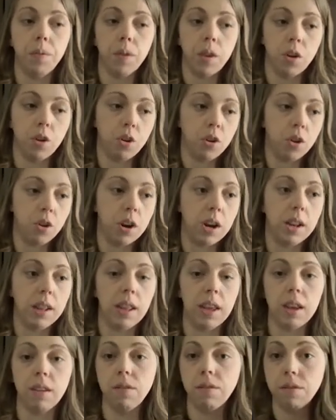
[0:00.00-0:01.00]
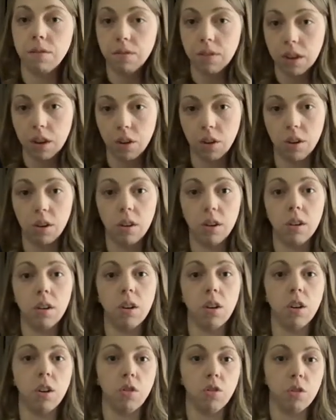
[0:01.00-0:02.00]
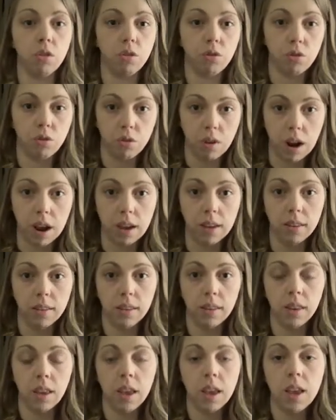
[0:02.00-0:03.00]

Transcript: occurring like fear or just stress.